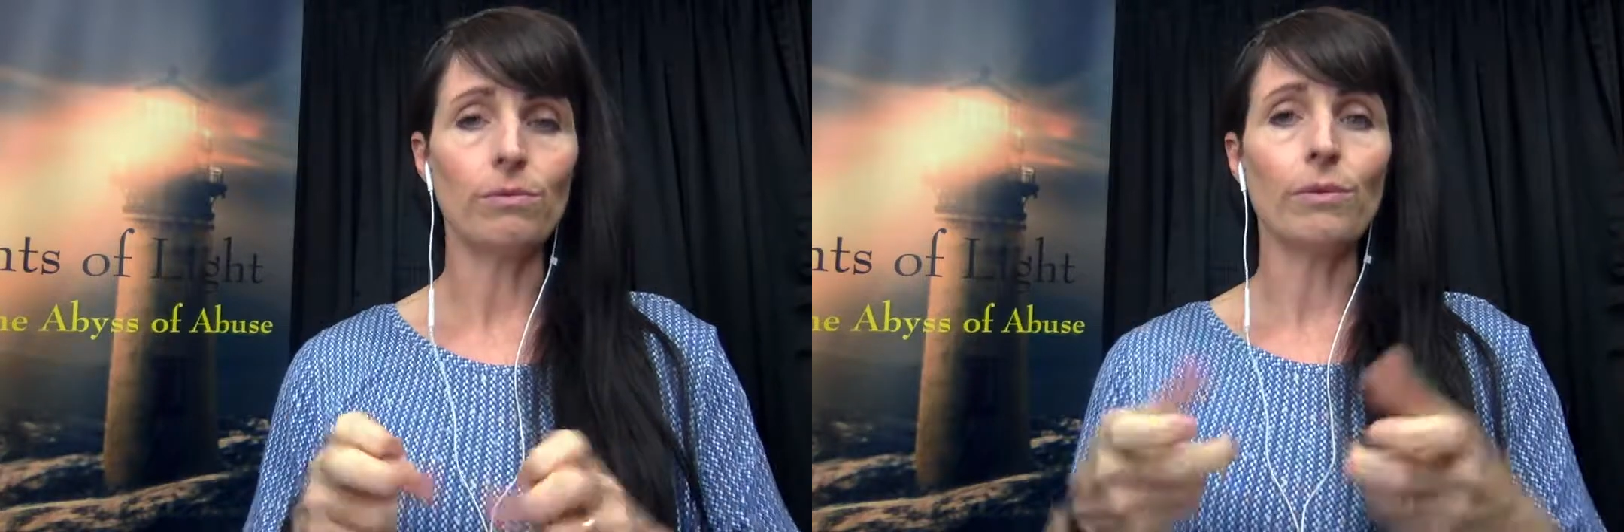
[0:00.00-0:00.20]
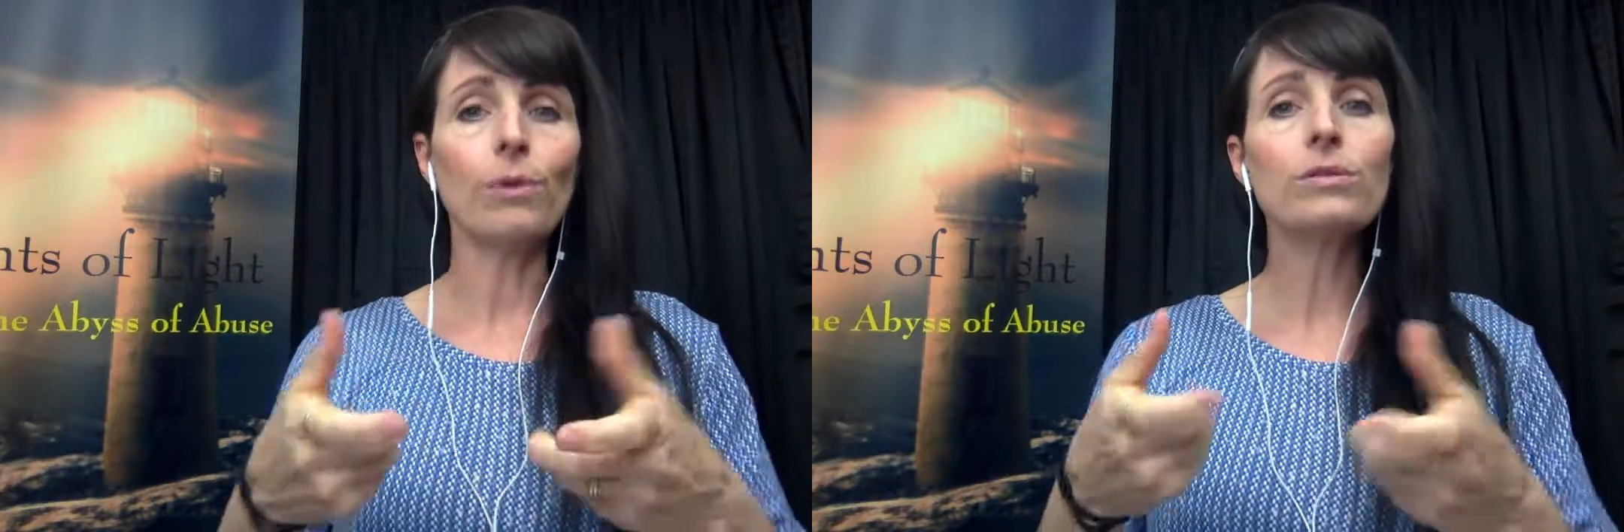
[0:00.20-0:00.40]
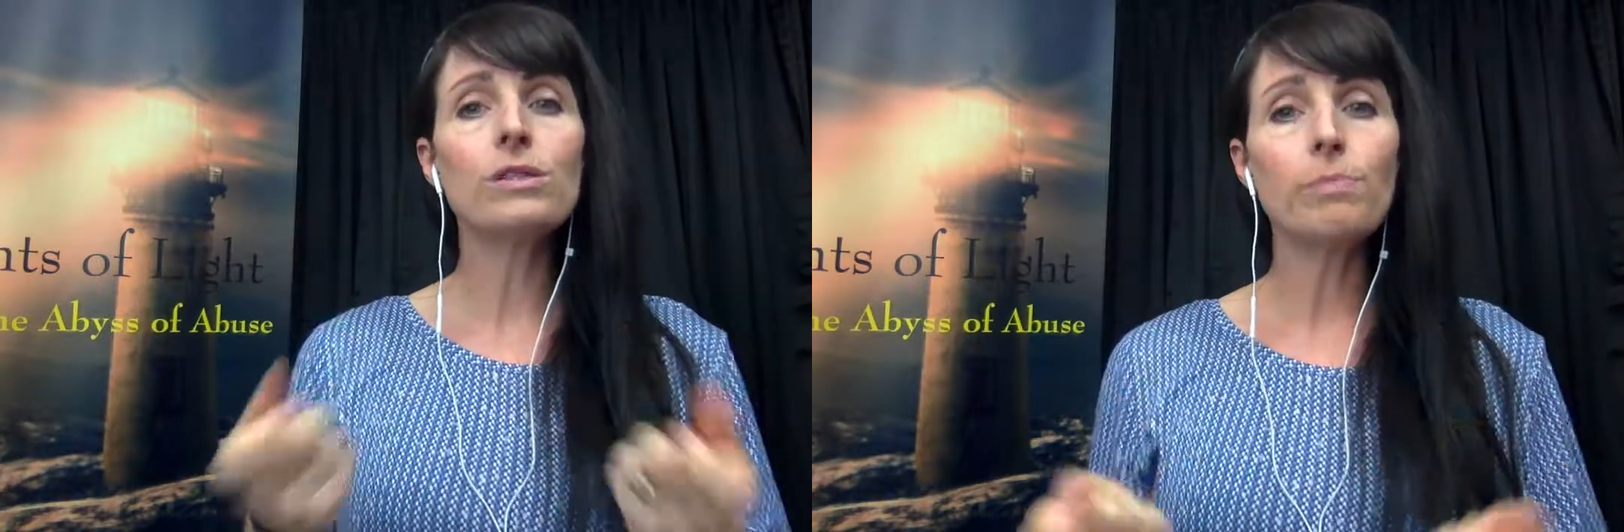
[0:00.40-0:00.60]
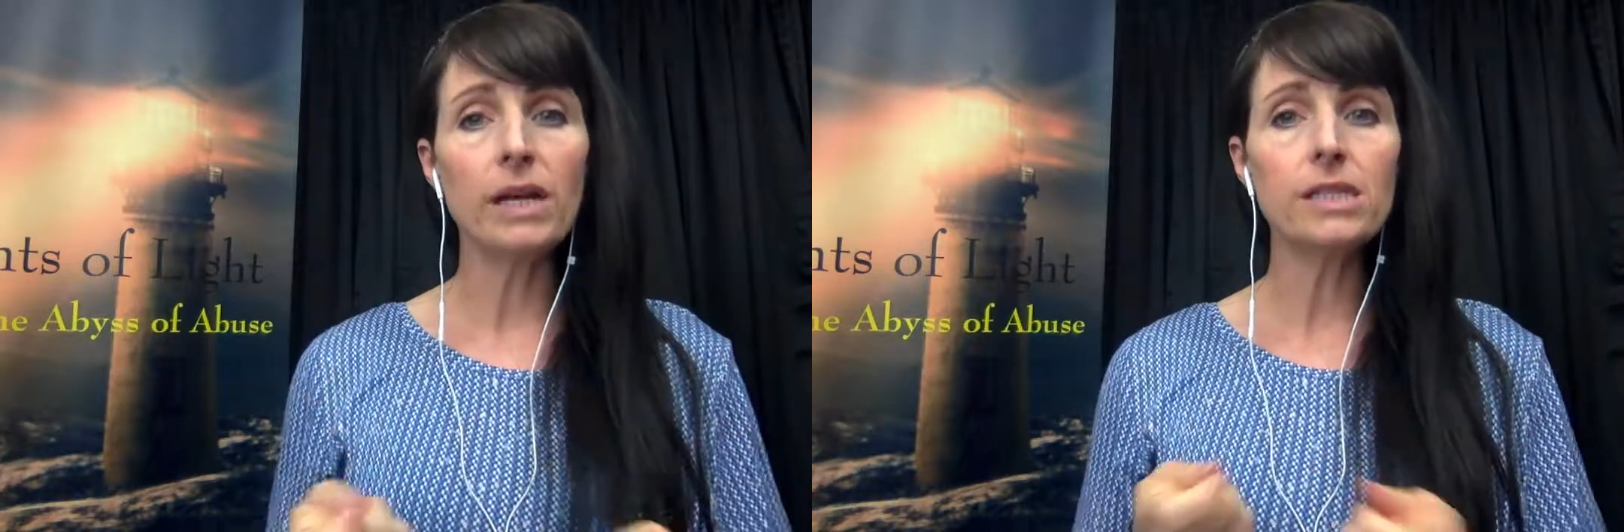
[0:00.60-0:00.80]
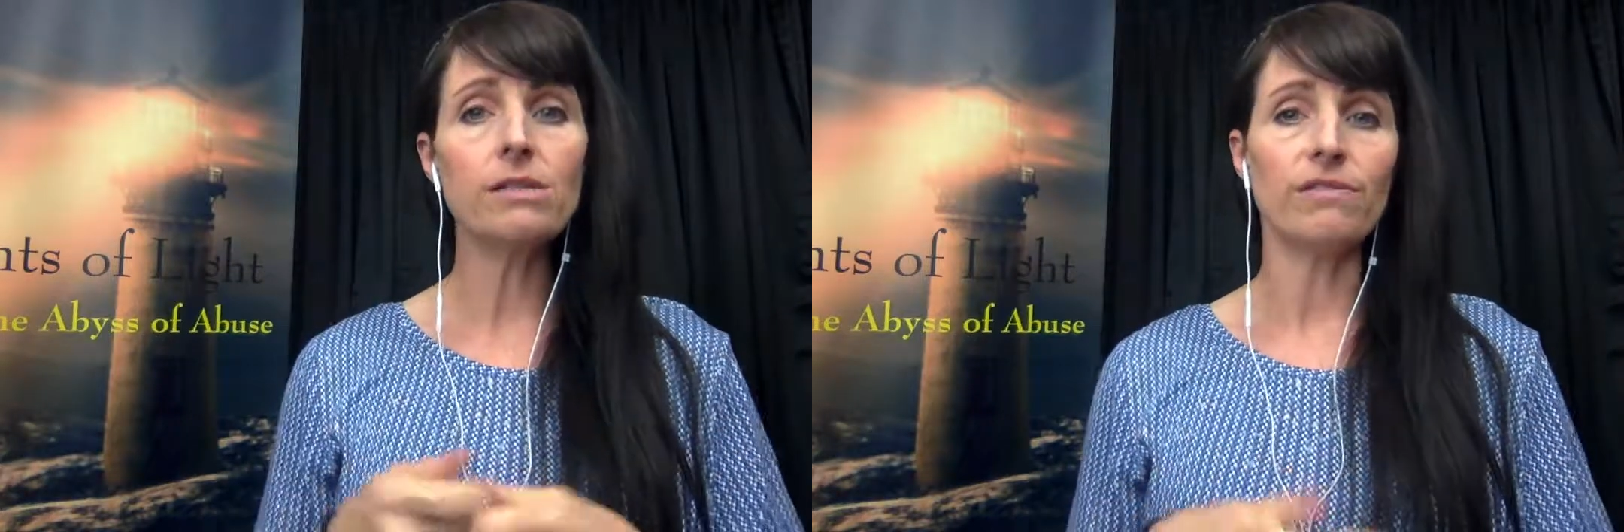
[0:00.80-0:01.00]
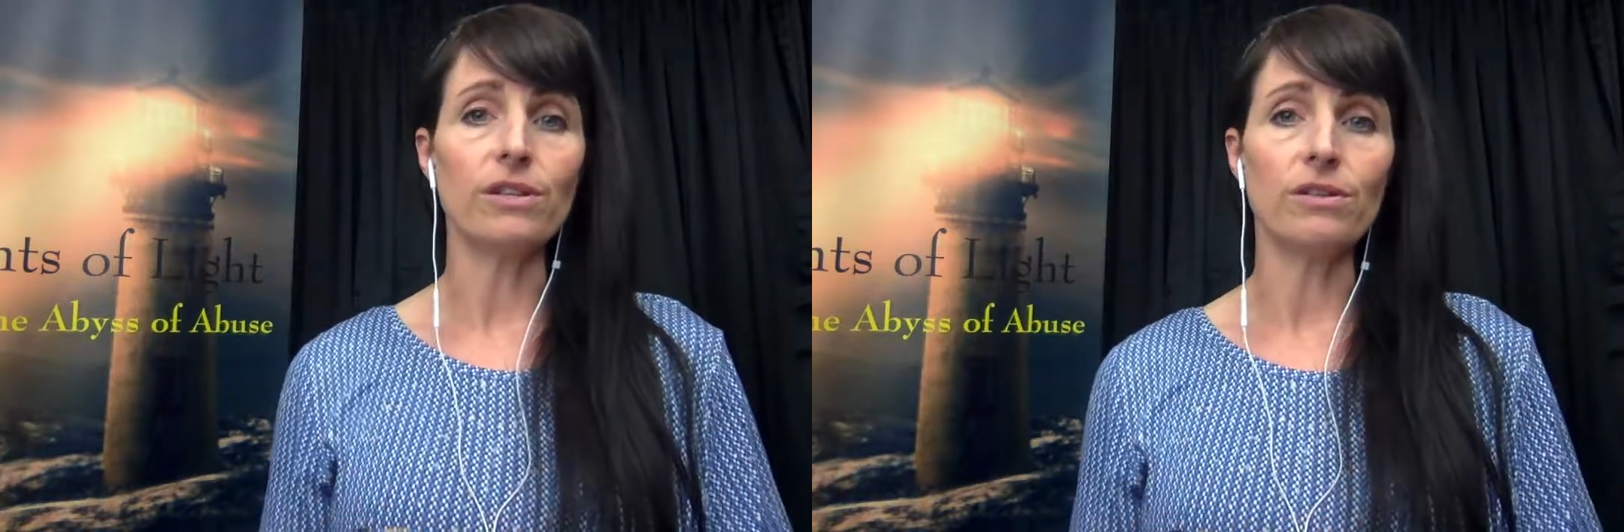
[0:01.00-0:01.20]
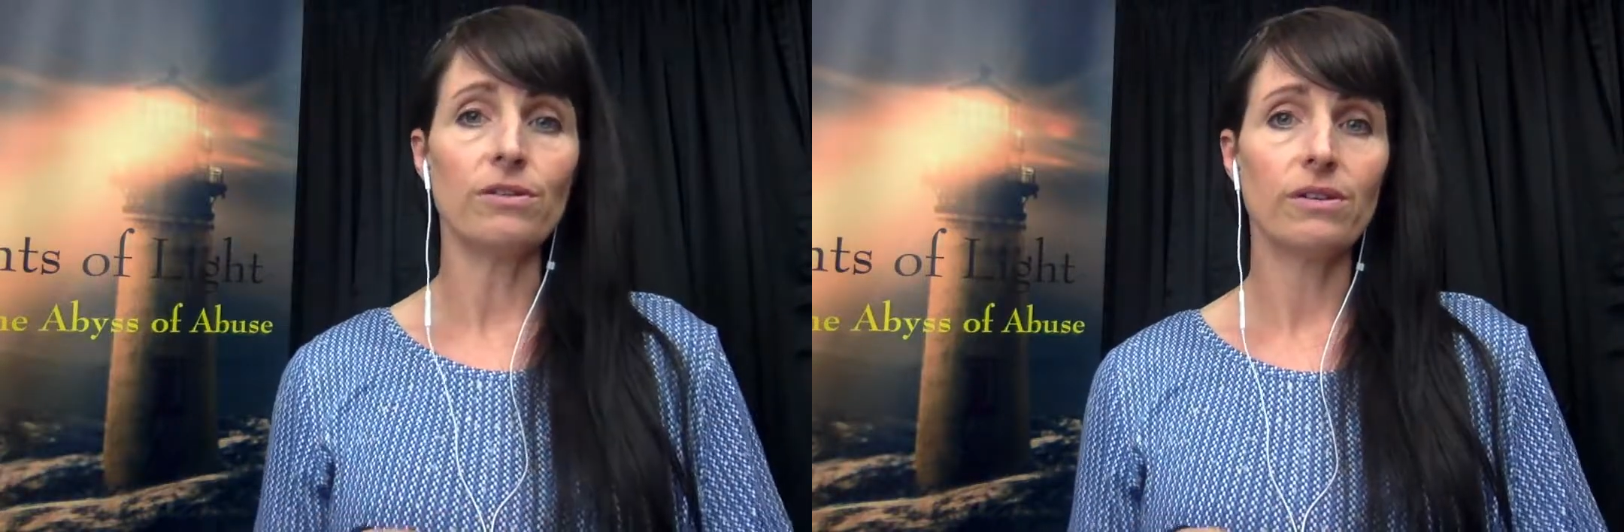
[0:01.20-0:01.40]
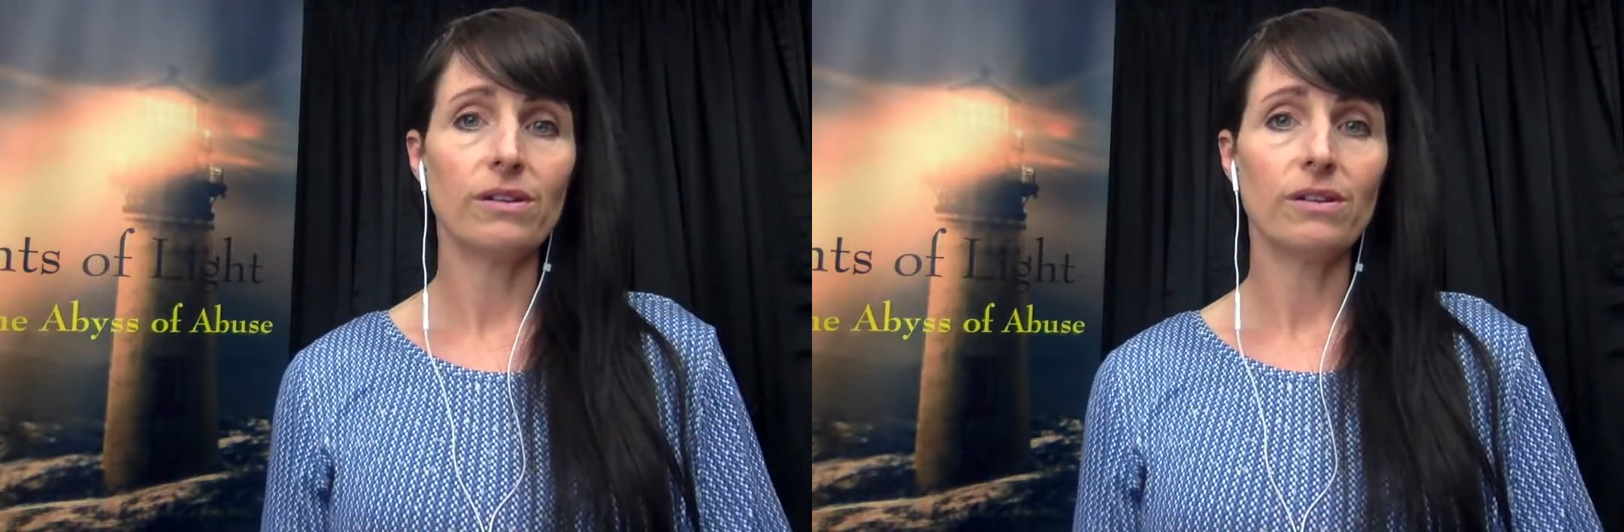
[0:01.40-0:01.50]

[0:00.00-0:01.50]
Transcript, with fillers: we will hold space for you.